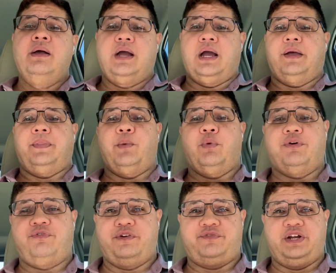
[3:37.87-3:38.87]
and they want
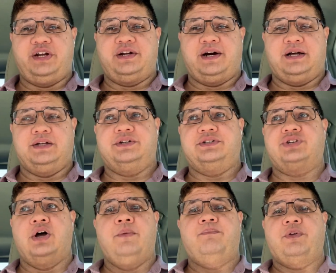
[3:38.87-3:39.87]
$15
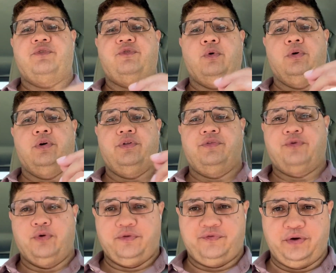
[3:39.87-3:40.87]
for
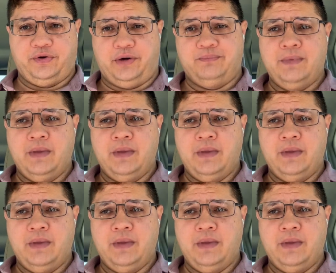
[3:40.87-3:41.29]
the photo.